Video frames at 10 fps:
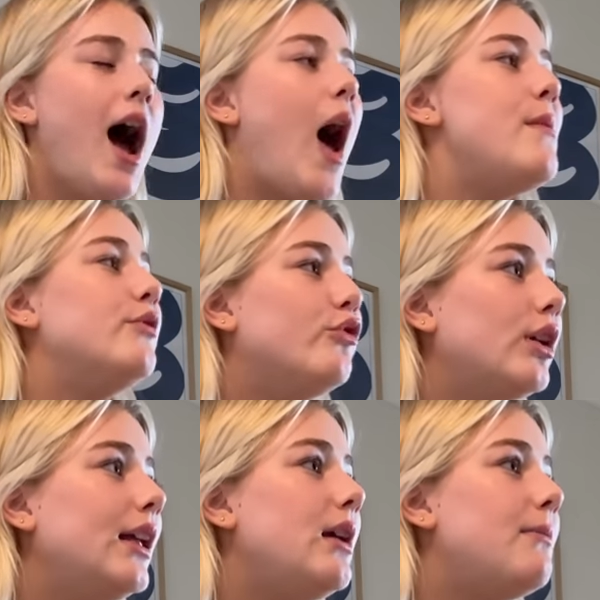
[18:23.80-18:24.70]
I've been
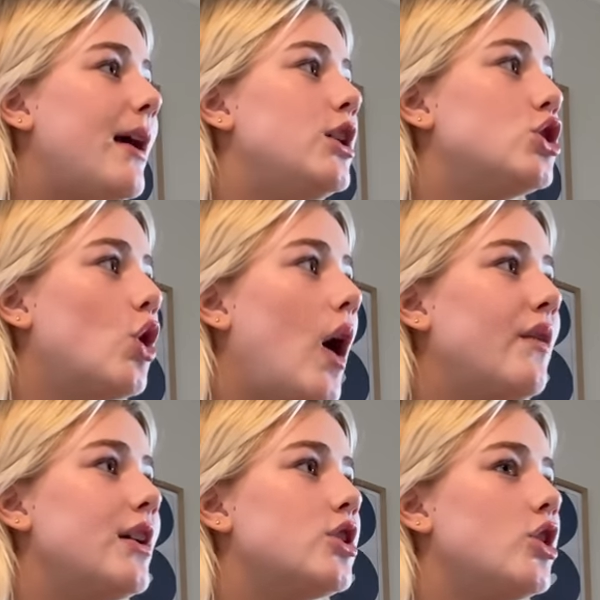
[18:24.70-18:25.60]
really making sure I
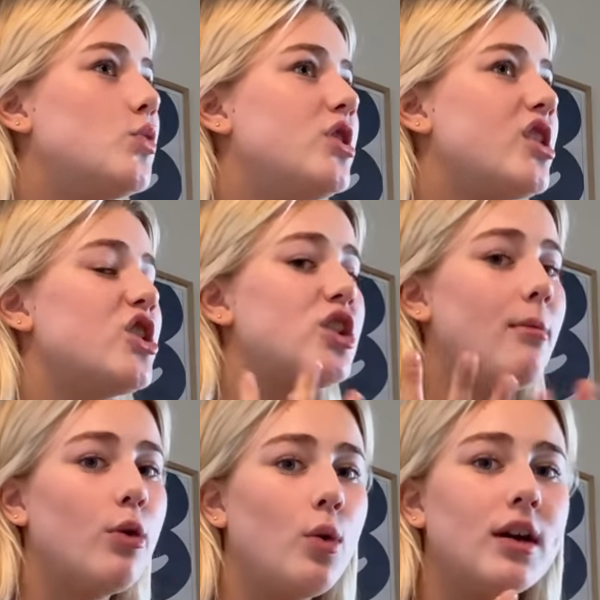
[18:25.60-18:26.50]
research which like
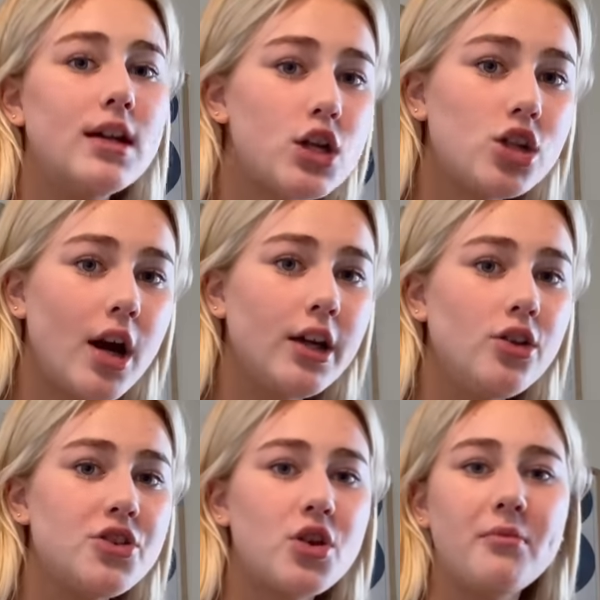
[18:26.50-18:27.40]
shampoo and conditioner I
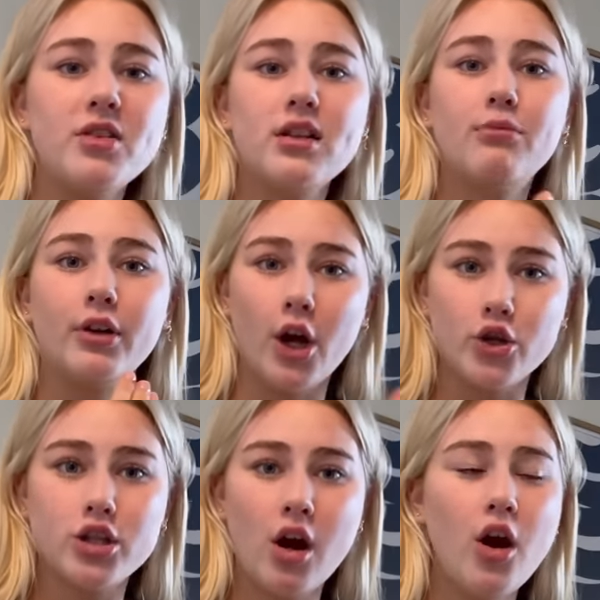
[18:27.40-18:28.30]
use. So I'm using
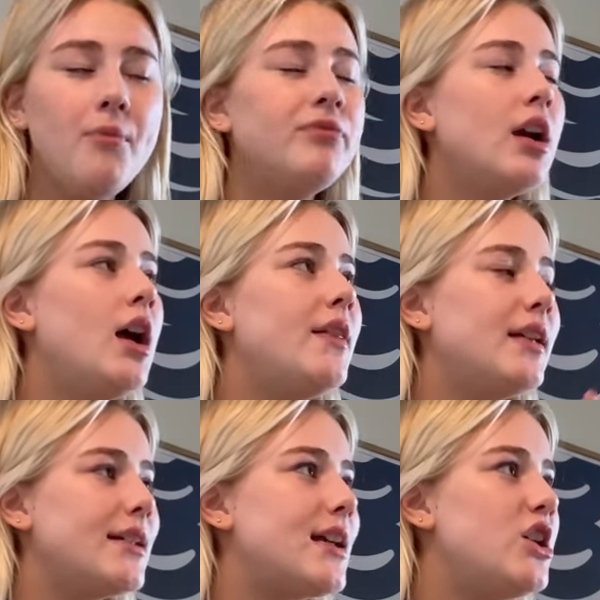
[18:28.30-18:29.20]
Briogeo. I think
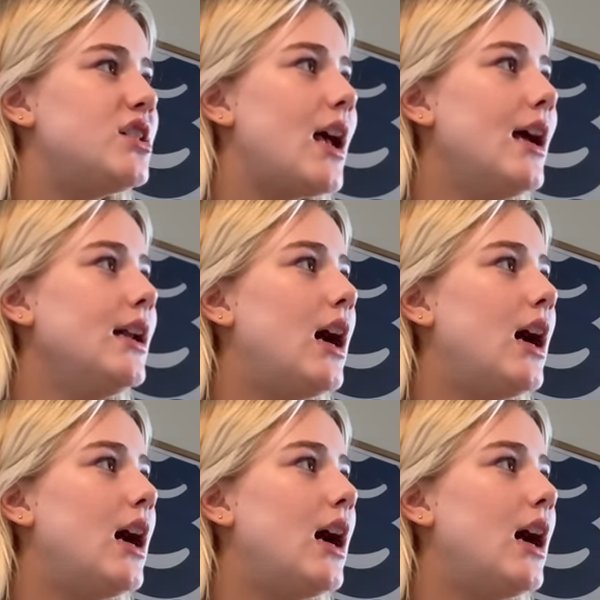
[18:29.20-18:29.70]
that's how you say it.